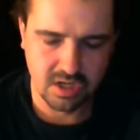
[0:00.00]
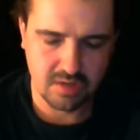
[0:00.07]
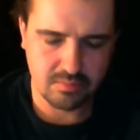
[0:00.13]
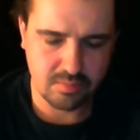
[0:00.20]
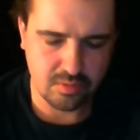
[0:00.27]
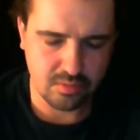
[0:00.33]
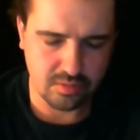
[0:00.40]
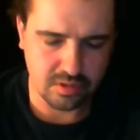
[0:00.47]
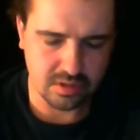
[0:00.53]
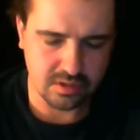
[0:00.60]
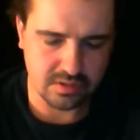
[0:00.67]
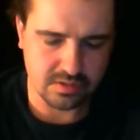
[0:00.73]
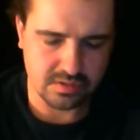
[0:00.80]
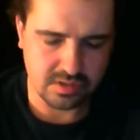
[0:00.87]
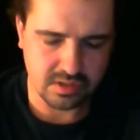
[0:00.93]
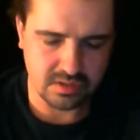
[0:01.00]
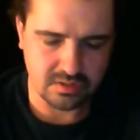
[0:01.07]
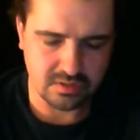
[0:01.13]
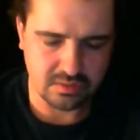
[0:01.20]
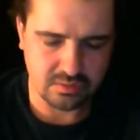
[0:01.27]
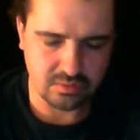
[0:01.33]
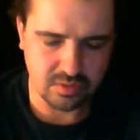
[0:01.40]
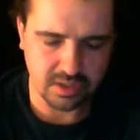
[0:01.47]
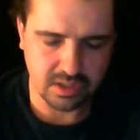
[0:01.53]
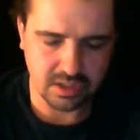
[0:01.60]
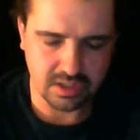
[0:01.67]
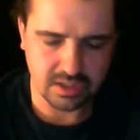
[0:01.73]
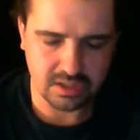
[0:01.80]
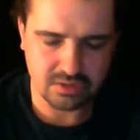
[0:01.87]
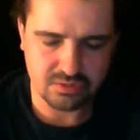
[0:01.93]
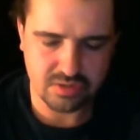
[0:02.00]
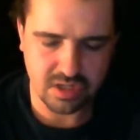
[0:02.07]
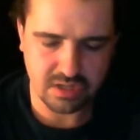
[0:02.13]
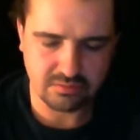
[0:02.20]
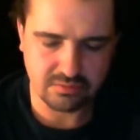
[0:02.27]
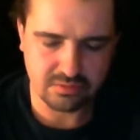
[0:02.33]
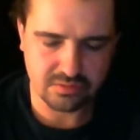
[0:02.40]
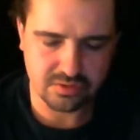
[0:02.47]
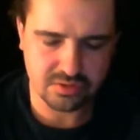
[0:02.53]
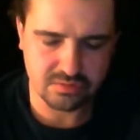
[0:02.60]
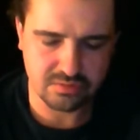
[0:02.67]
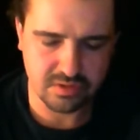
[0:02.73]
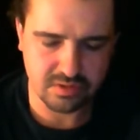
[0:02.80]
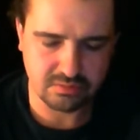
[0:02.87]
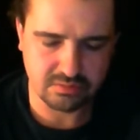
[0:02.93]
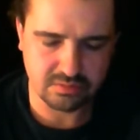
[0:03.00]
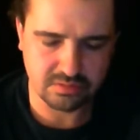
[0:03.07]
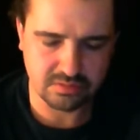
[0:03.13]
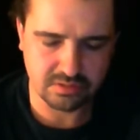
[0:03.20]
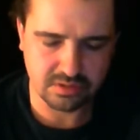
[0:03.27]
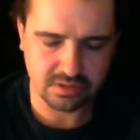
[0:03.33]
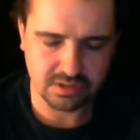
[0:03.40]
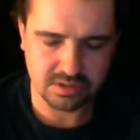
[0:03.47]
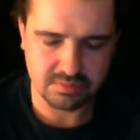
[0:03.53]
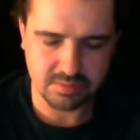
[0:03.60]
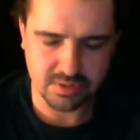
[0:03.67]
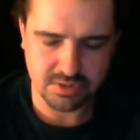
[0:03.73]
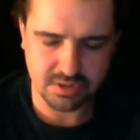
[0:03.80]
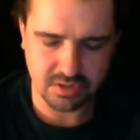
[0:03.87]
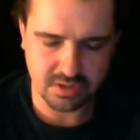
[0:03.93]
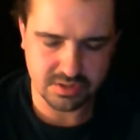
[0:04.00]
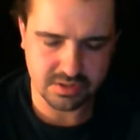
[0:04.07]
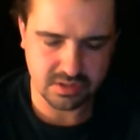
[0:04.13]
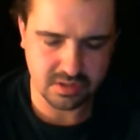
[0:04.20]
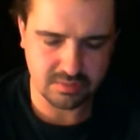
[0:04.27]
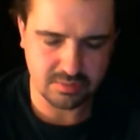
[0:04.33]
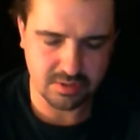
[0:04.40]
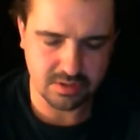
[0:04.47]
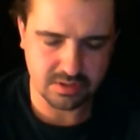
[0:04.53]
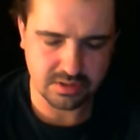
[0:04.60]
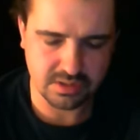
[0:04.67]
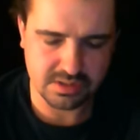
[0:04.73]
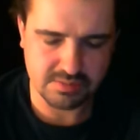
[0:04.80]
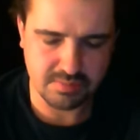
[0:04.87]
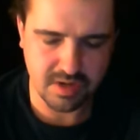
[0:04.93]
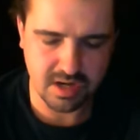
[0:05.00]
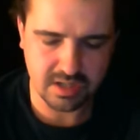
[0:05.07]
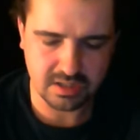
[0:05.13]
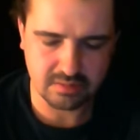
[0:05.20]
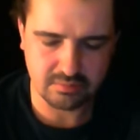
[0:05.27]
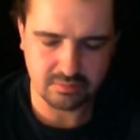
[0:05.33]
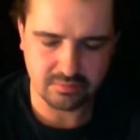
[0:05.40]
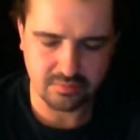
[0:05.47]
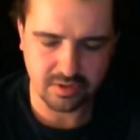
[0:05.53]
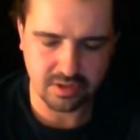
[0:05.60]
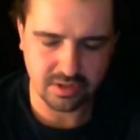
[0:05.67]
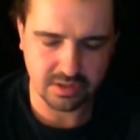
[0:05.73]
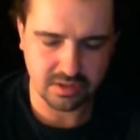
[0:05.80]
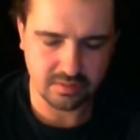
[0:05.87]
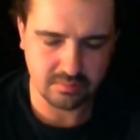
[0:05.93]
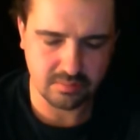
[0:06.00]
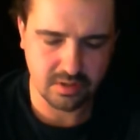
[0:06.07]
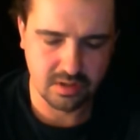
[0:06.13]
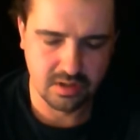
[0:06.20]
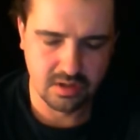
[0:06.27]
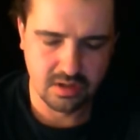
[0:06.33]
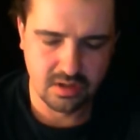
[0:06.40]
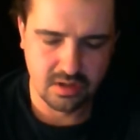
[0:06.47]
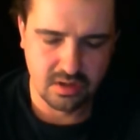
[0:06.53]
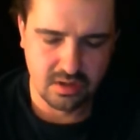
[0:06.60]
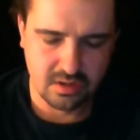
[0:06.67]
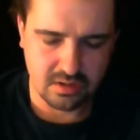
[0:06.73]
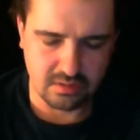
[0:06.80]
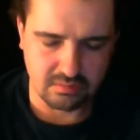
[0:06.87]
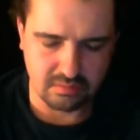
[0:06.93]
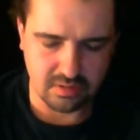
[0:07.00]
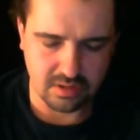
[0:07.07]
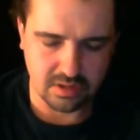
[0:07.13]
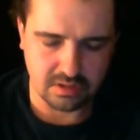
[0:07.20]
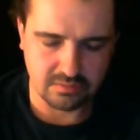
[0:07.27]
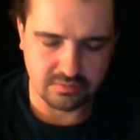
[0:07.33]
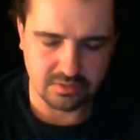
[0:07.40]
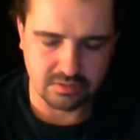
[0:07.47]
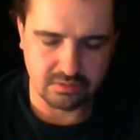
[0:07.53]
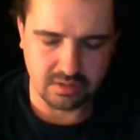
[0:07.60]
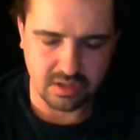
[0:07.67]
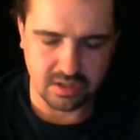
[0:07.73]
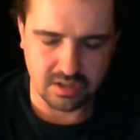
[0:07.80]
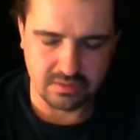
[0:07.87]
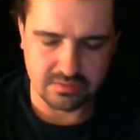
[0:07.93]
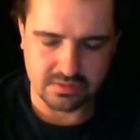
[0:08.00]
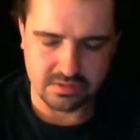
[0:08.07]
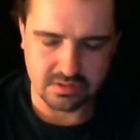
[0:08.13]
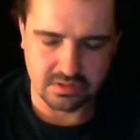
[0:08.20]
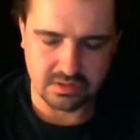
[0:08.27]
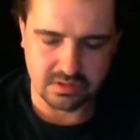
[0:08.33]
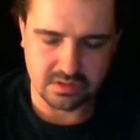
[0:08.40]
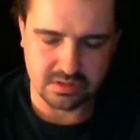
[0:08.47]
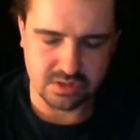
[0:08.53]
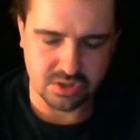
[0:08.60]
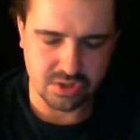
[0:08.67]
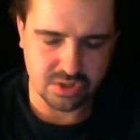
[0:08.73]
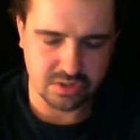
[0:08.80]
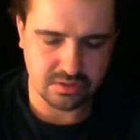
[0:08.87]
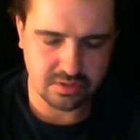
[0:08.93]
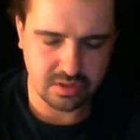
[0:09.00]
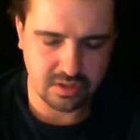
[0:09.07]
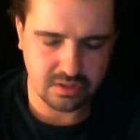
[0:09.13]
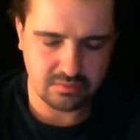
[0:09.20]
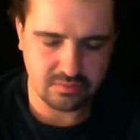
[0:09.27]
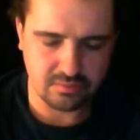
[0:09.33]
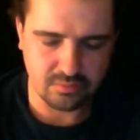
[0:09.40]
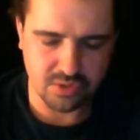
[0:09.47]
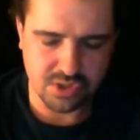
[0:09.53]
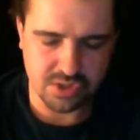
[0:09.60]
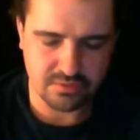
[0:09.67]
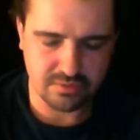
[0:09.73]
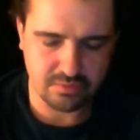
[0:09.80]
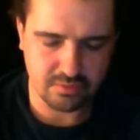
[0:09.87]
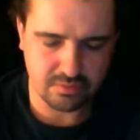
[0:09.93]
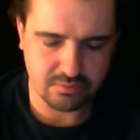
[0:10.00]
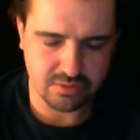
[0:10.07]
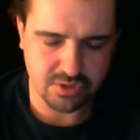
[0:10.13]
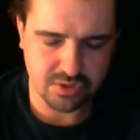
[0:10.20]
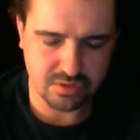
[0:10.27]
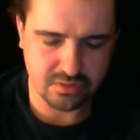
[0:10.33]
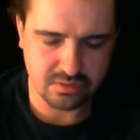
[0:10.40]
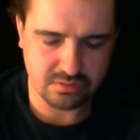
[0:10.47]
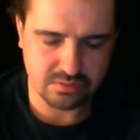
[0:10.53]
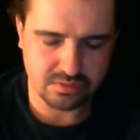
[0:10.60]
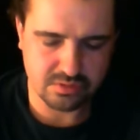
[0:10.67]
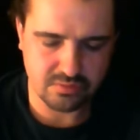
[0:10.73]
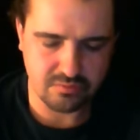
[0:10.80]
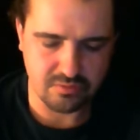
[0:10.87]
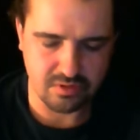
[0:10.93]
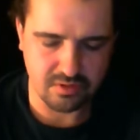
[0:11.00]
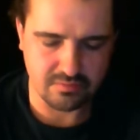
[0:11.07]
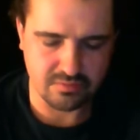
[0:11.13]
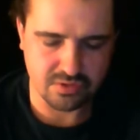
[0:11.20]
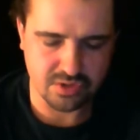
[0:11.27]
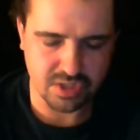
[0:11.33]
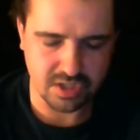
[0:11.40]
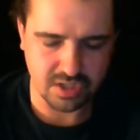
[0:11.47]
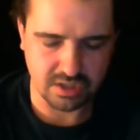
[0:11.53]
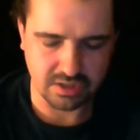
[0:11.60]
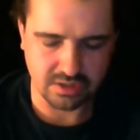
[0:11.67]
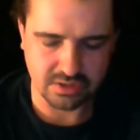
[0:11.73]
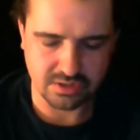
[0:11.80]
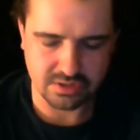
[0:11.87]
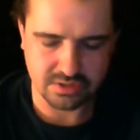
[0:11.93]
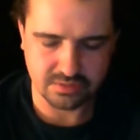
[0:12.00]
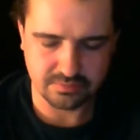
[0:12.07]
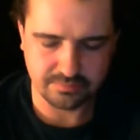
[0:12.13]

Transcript: Púca is said to waylay travelers throughout the night by tossing them on its back and providing them the ride of their lives. It is a journey from which everyone returns forever changed.